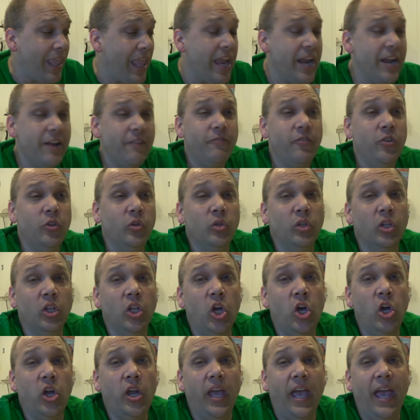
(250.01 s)
And if you
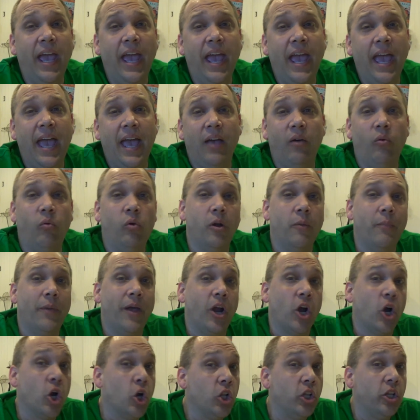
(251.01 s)
look at one of
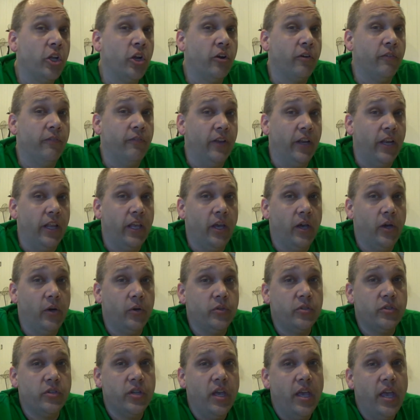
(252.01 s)
my earlier
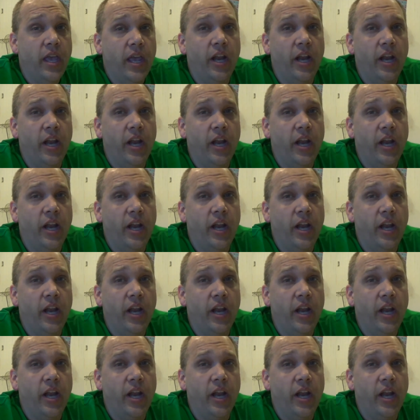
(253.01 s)
videos,